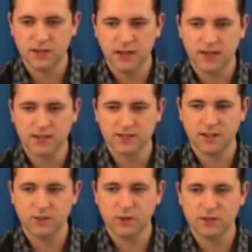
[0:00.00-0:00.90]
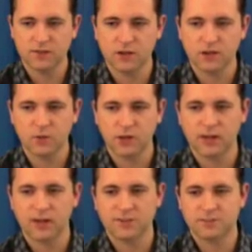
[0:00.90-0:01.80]
and let's see if we can start to
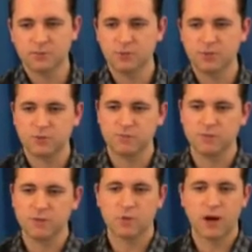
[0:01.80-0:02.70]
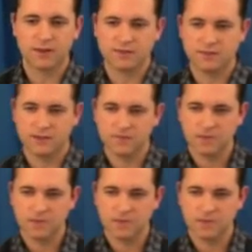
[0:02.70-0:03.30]
recognize the movements we've been practicing.